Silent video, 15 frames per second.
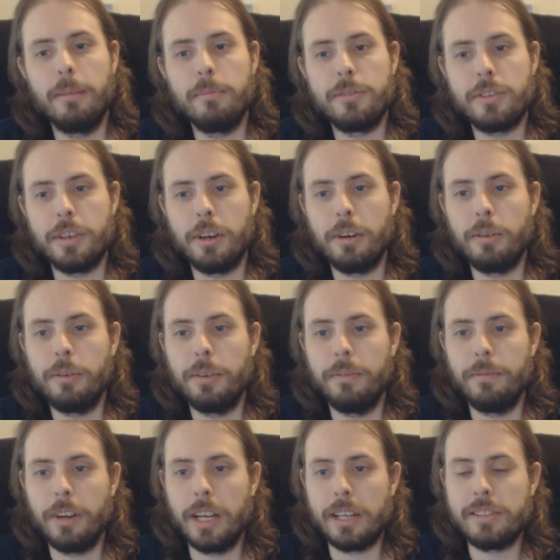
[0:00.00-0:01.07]

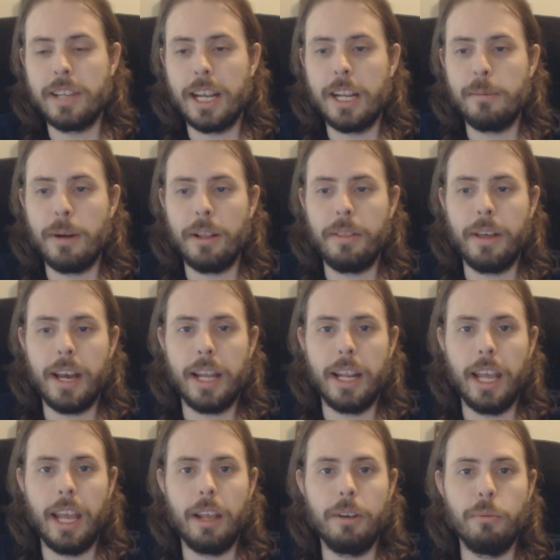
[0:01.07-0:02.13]
So very excited about that,
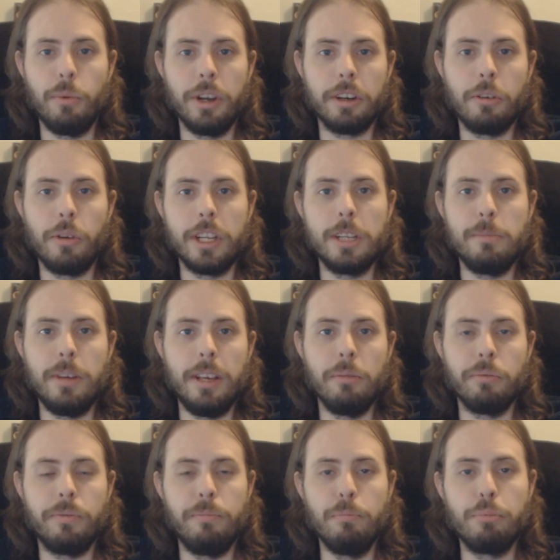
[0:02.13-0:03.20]
and we're going to
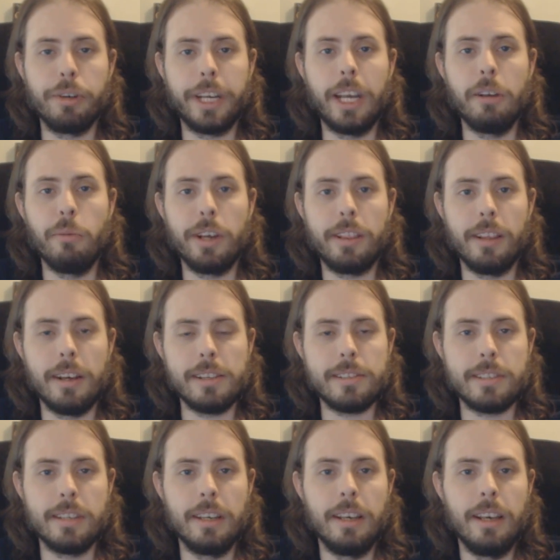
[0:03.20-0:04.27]
be bringing with
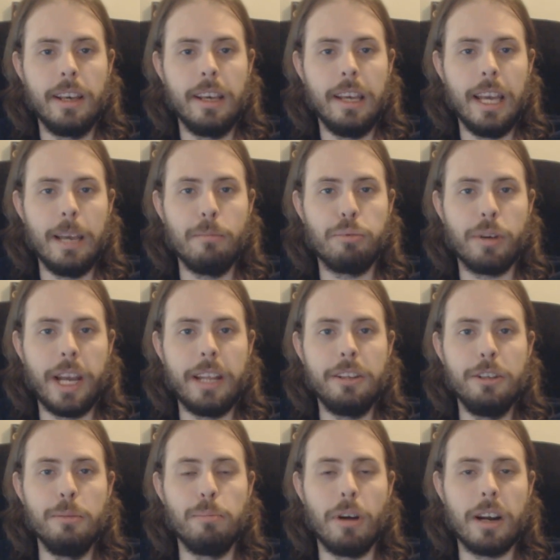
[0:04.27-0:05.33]
us a brand
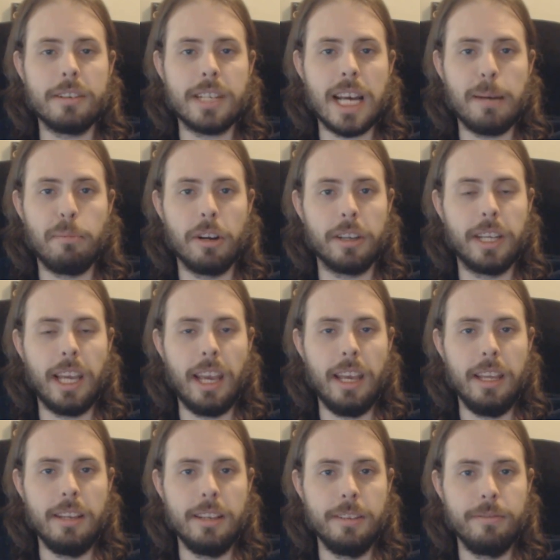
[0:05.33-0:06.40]
new Bartop
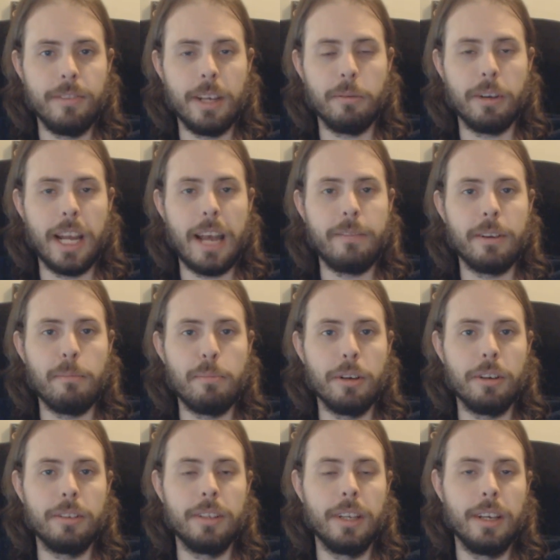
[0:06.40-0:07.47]
Arcade that we're having
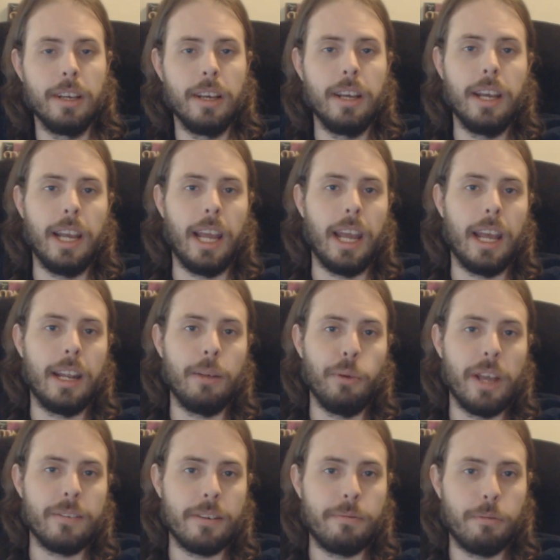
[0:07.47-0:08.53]
built. And
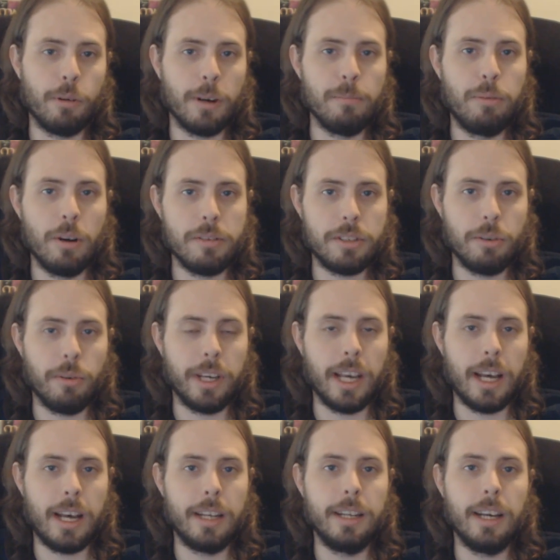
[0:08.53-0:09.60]
we have a forum post going
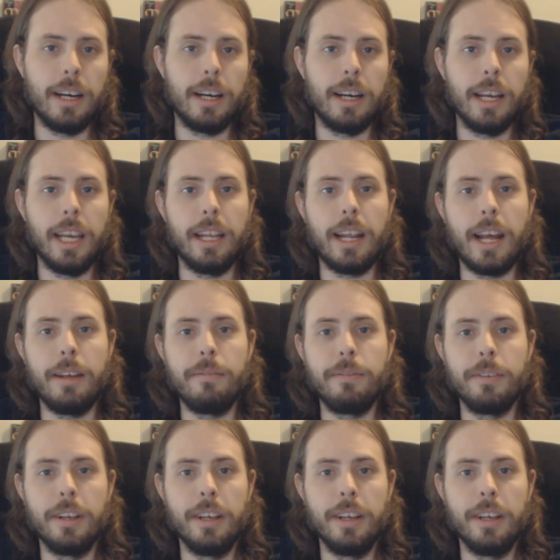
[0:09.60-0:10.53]
on, and I've